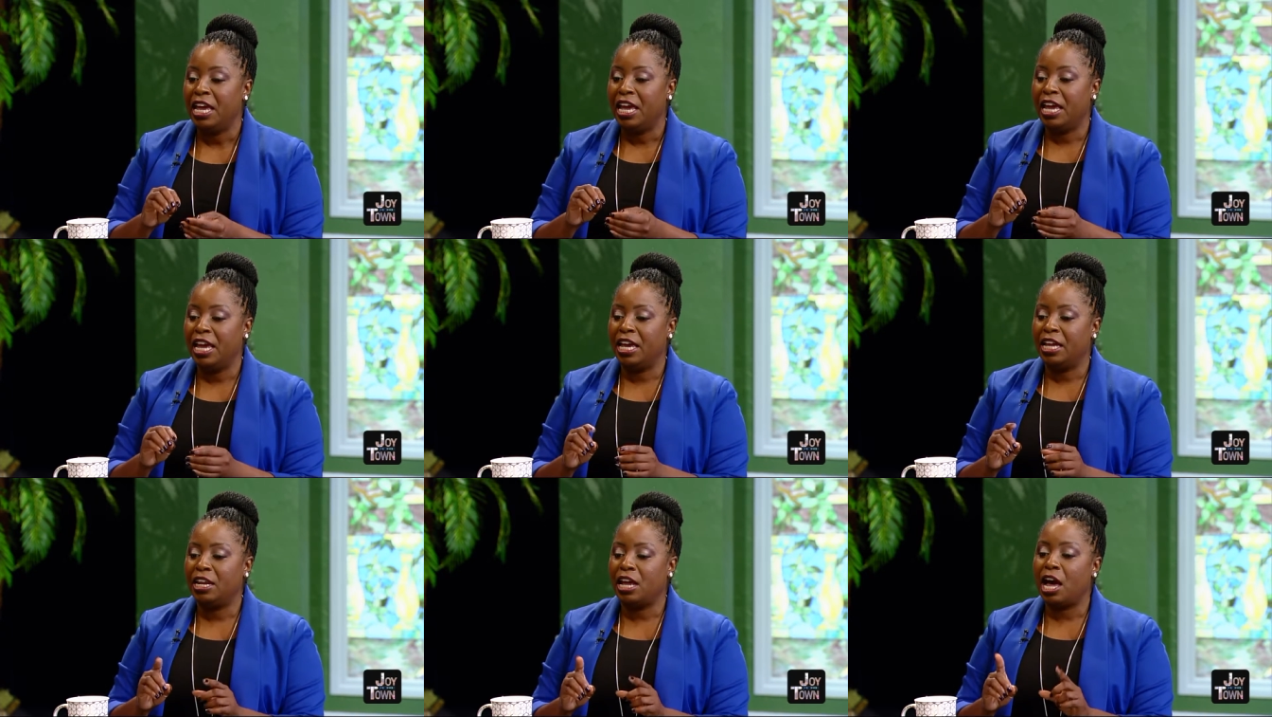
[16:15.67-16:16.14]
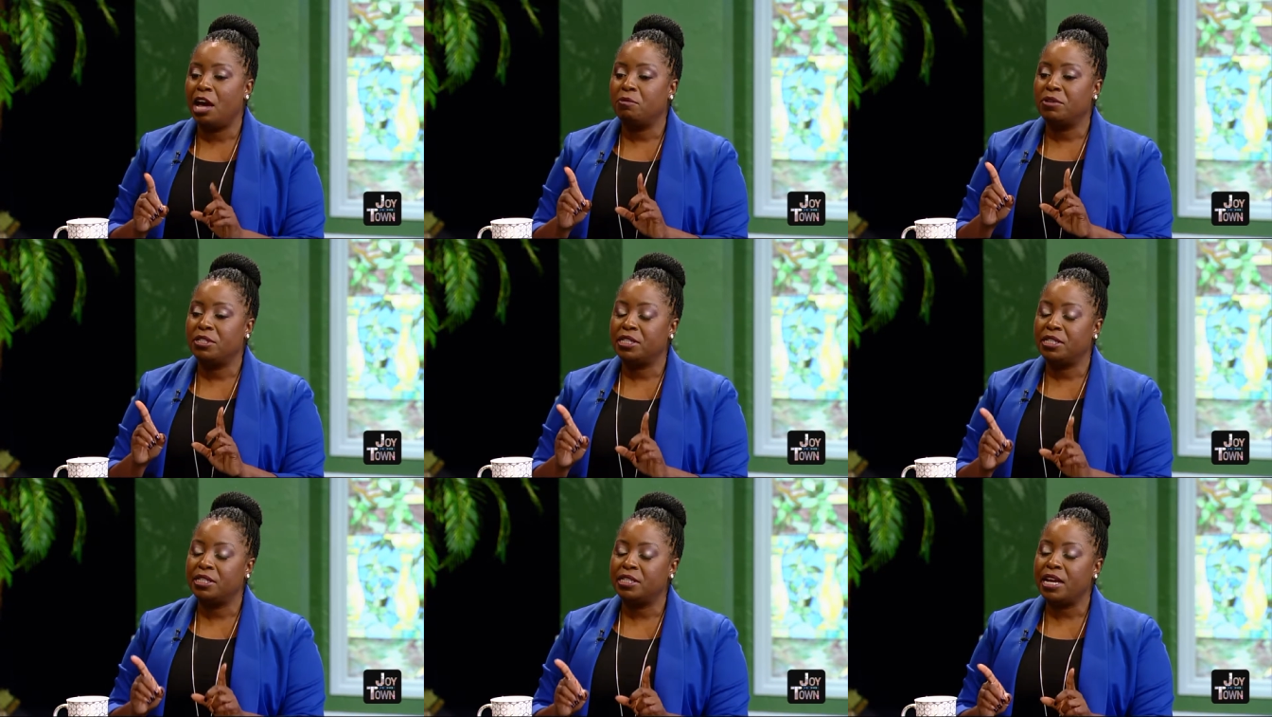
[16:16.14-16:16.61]
And I
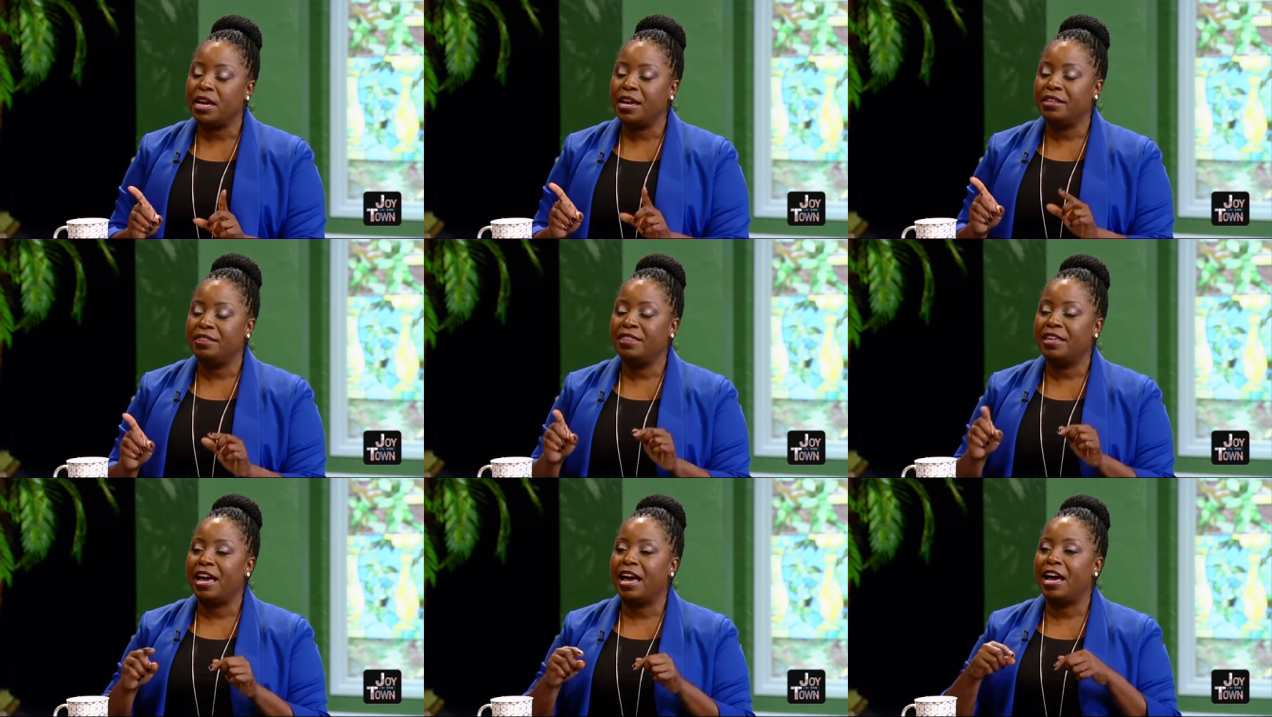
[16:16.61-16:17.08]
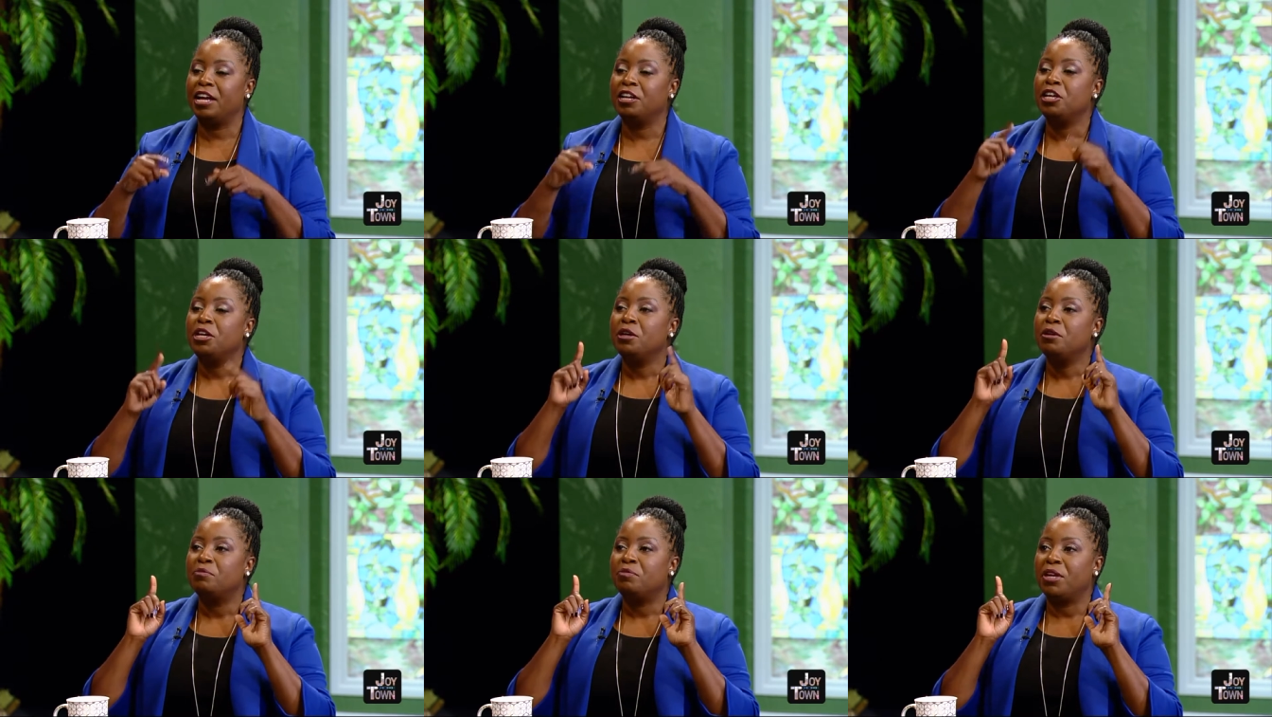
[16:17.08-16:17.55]
would say that
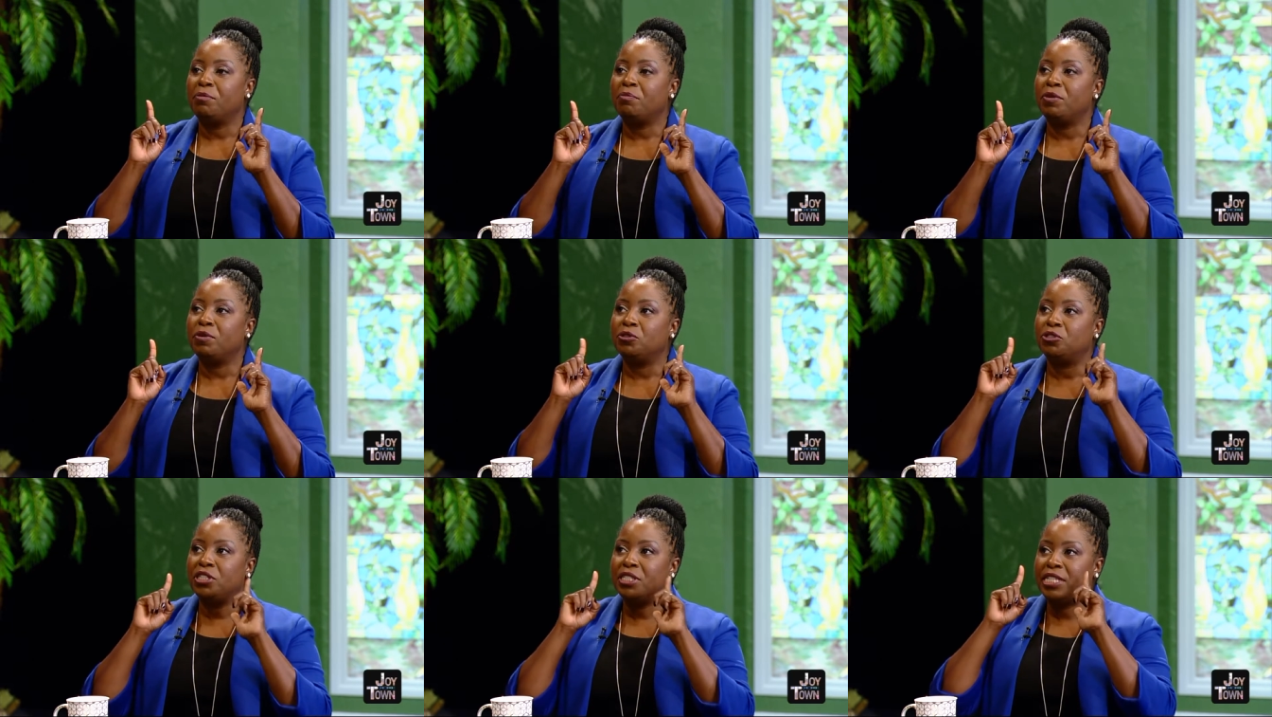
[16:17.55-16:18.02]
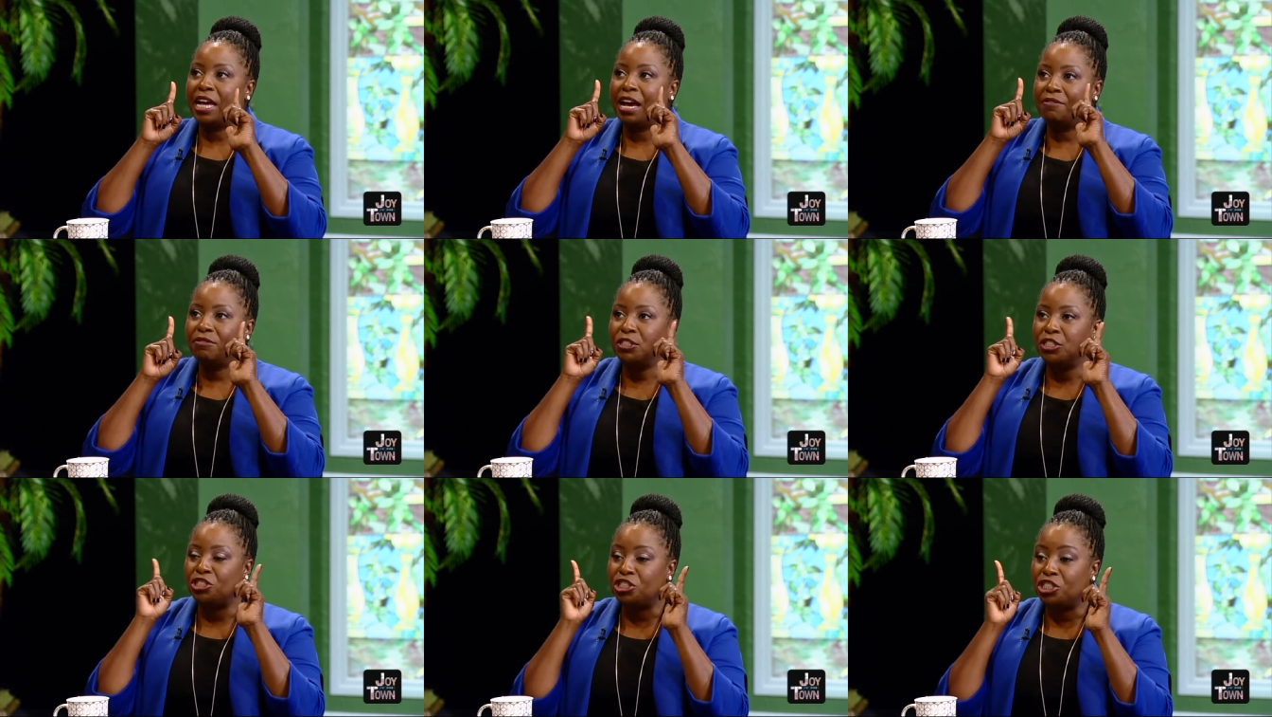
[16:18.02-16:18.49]
people just have
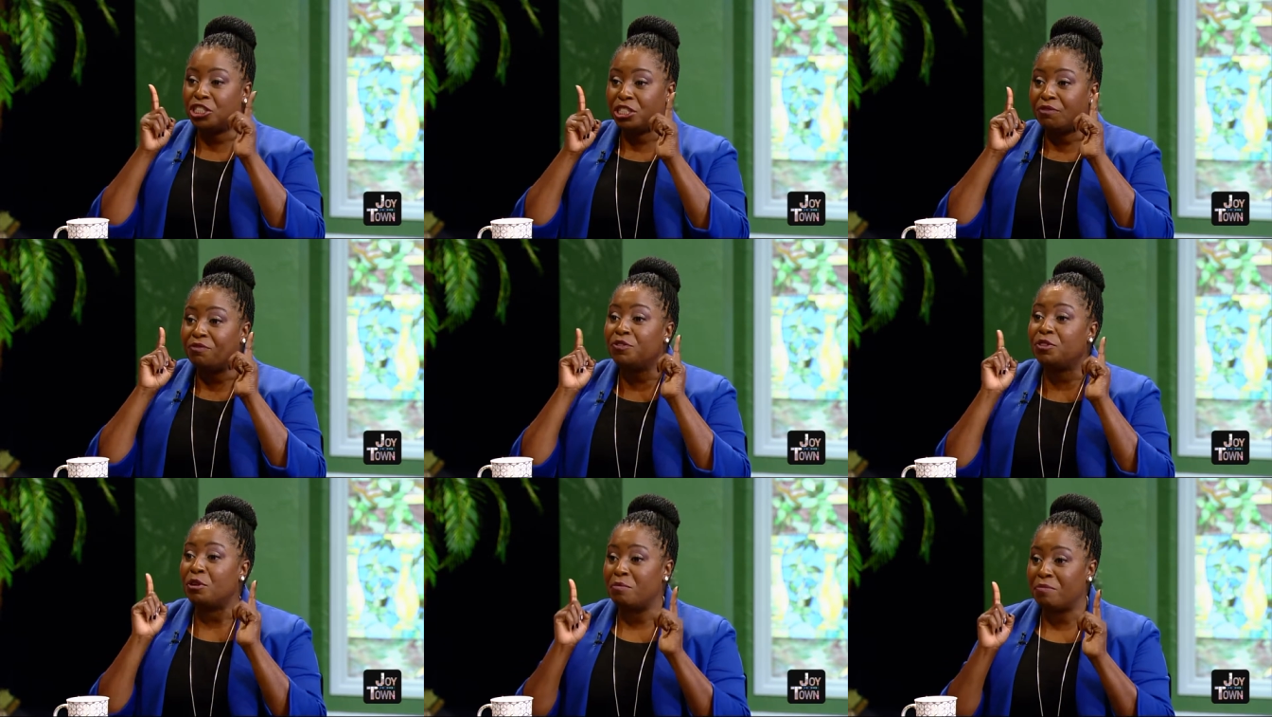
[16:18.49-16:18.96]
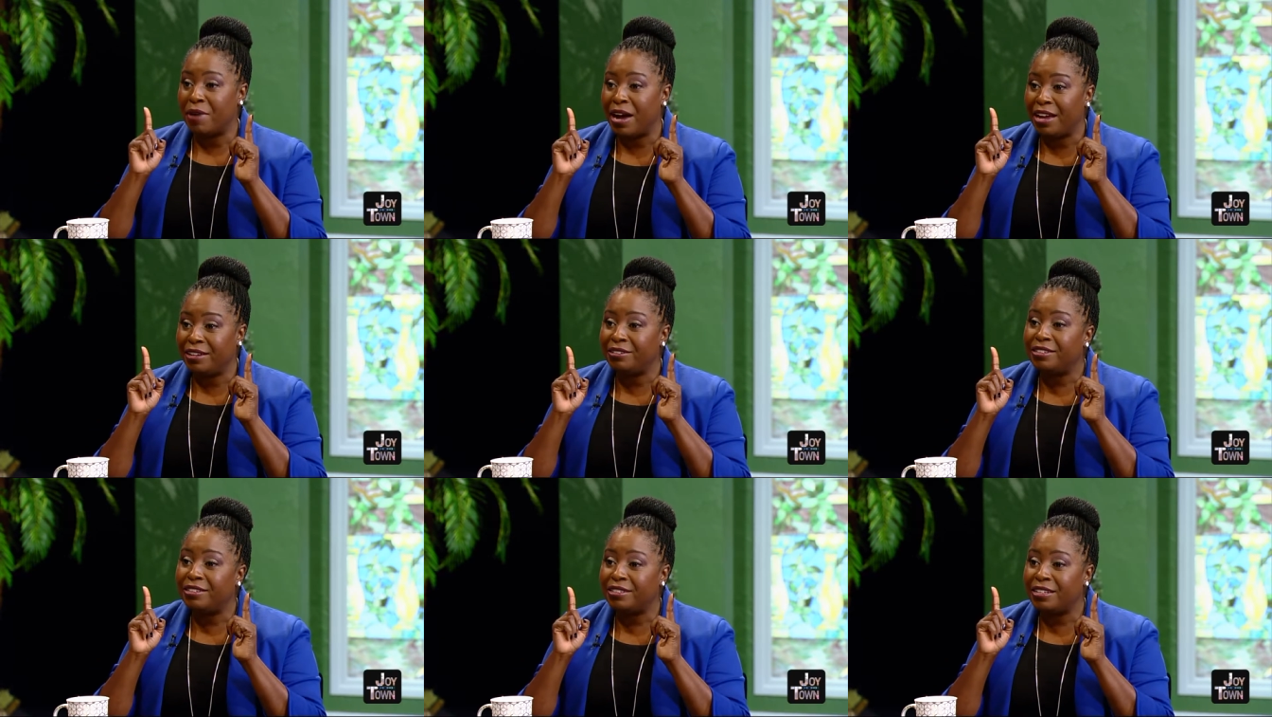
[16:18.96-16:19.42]
to shift their
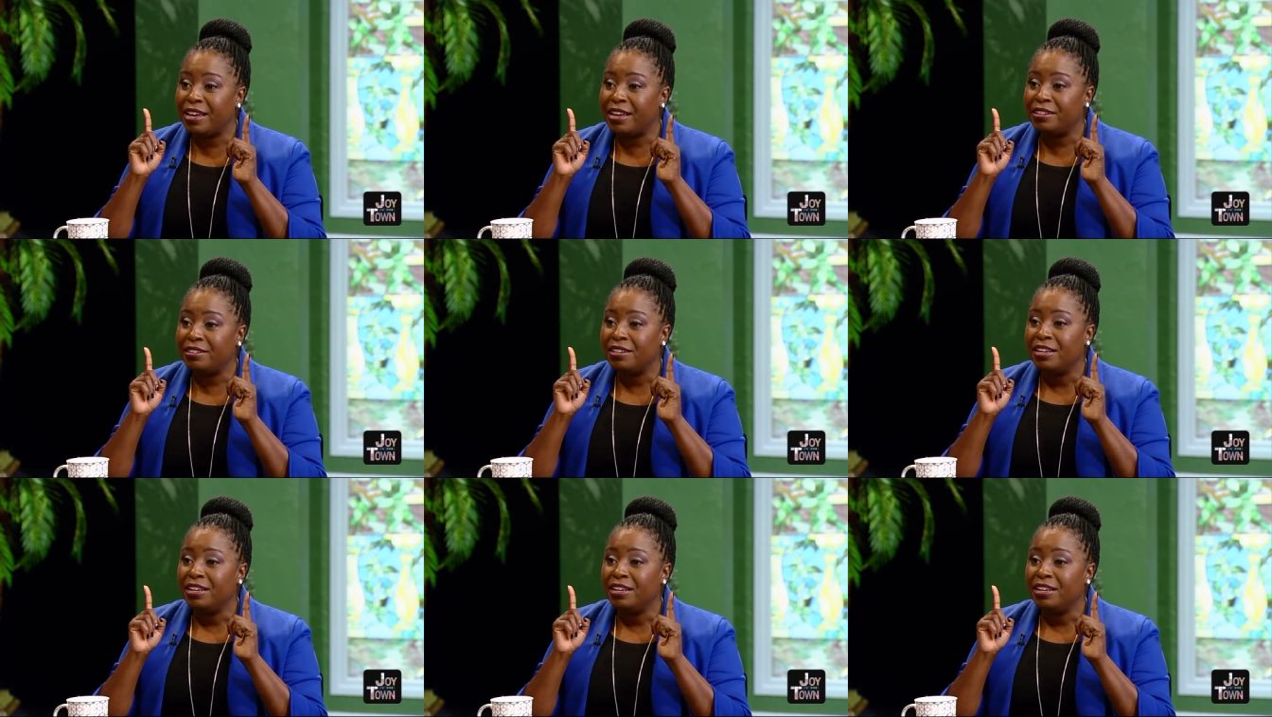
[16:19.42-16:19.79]
mindset